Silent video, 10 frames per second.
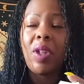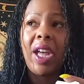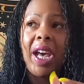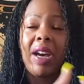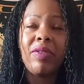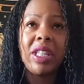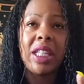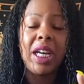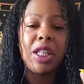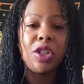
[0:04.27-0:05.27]
I have
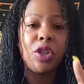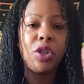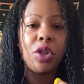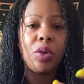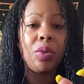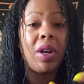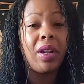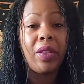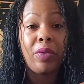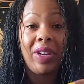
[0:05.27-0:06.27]
decided to do
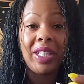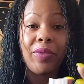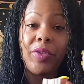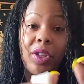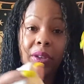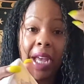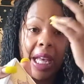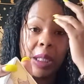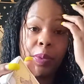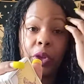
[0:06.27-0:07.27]
another reading for you
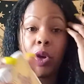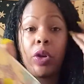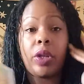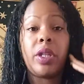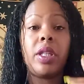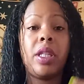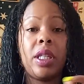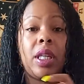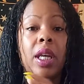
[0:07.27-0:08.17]
guys because